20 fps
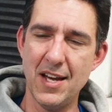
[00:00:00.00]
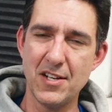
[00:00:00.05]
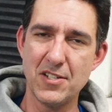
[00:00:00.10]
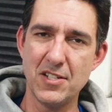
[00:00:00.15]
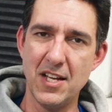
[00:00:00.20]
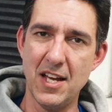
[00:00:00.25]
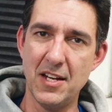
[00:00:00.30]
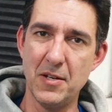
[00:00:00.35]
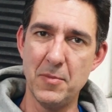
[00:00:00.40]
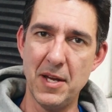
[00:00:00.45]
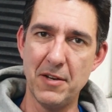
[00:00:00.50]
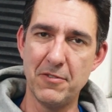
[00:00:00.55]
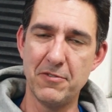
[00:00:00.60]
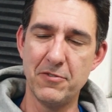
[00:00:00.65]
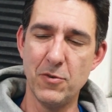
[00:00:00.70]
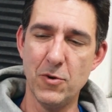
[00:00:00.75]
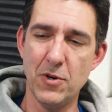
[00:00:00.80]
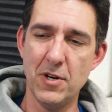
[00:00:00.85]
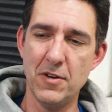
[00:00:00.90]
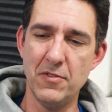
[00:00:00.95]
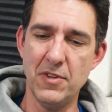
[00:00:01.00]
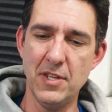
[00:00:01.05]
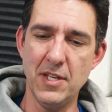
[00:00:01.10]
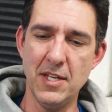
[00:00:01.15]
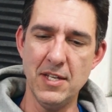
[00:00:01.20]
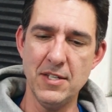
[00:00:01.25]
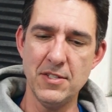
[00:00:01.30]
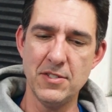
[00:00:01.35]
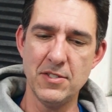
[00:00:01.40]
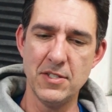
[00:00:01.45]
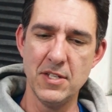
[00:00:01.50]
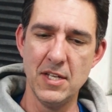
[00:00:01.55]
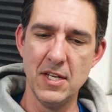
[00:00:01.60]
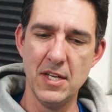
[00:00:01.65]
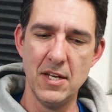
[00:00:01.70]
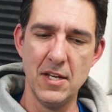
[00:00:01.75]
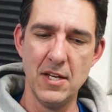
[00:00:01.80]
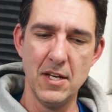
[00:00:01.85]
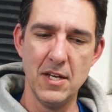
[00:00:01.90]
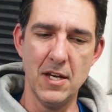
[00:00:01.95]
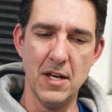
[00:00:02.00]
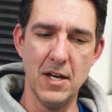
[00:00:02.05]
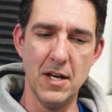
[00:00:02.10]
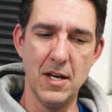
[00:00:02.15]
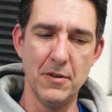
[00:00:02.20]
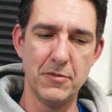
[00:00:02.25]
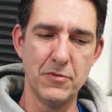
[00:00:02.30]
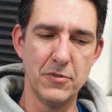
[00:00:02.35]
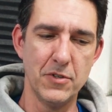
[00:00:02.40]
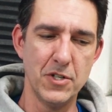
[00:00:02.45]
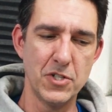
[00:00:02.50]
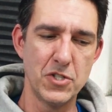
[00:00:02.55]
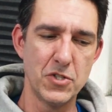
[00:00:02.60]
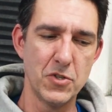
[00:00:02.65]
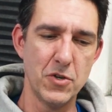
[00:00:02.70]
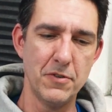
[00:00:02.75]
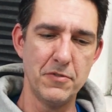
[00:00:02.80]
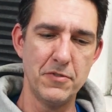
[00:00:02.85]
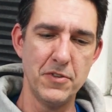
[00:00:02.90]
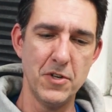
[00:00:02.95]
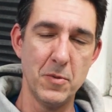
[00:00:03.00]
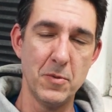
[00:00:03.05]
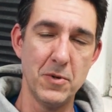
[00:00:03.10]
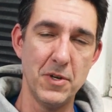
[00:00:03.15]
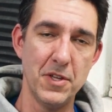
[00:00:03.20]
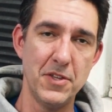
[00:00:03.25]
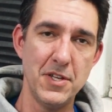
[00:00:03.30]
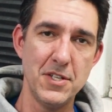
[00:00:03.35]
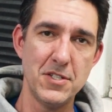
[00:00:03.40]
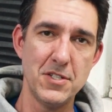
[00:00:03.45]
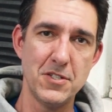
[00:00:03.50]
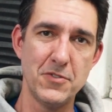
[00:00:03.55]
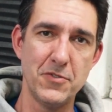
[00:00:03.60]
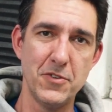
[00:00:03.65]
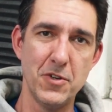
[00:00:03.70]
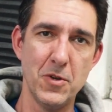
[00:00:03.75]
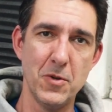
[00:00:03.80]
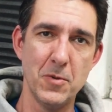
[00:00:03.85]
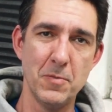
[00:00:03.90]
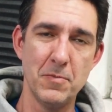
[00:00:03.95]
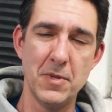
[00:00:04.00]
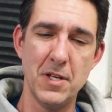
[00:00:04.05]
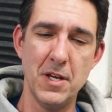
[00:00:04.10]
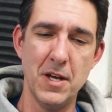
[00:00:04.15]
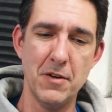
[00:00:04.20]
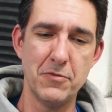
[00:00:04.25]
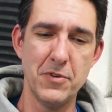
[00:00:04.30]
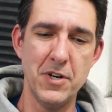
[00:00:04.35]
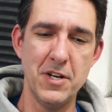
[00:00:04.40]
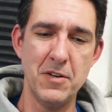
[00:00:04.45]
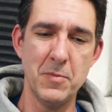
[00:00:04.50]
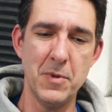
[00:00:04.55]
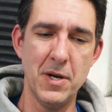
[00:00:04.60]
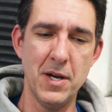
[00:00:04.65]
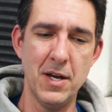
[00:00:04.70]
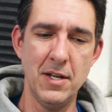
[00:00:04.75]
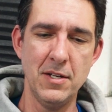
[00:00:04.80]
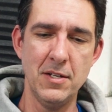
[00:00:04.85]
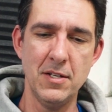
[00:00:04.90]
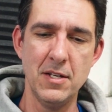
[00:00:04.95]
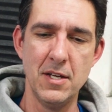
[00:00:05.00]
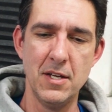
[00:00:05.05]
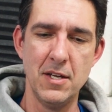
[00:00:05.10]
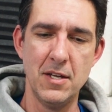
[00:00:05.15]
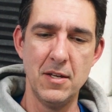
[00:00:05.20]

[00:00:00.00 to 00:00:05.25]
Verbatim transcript: I actually had to make four of these uh, for a short film or a thesis film a friend of mine